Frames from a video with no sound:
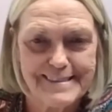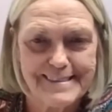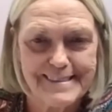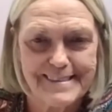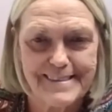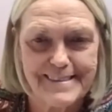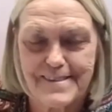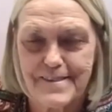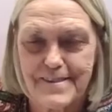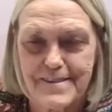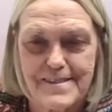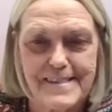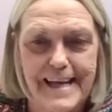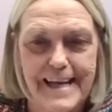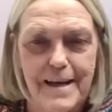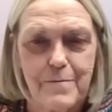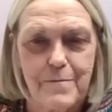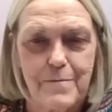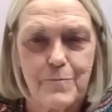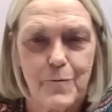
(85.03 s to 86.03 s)
It's the
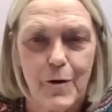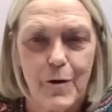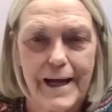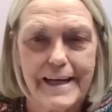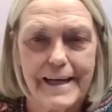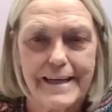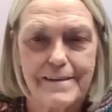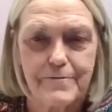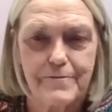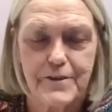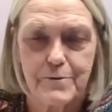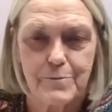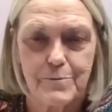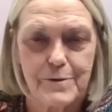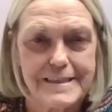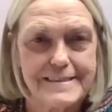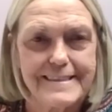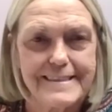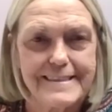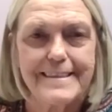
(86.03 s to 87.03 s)
same way if you're
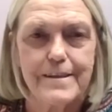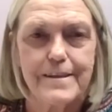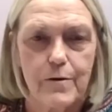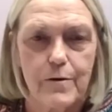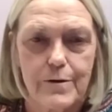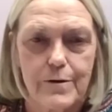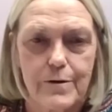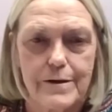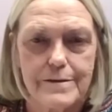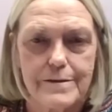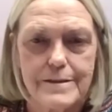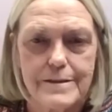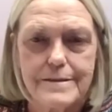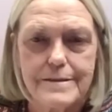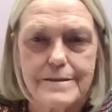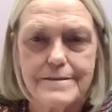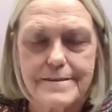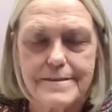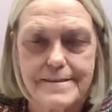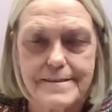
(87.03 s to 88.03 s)
renting or
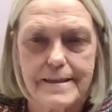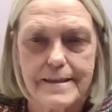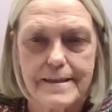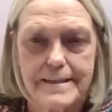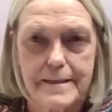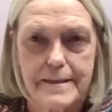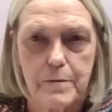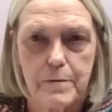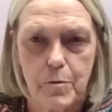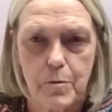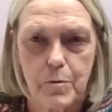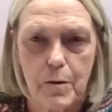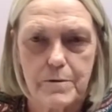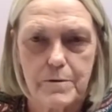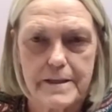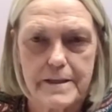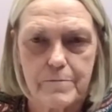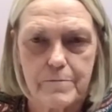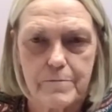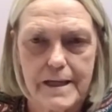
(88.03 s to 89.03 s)
selling a
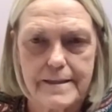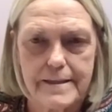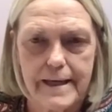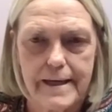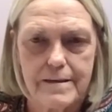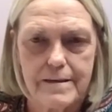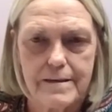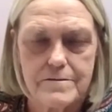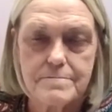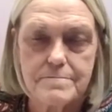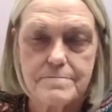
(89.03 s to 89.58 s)
property right now.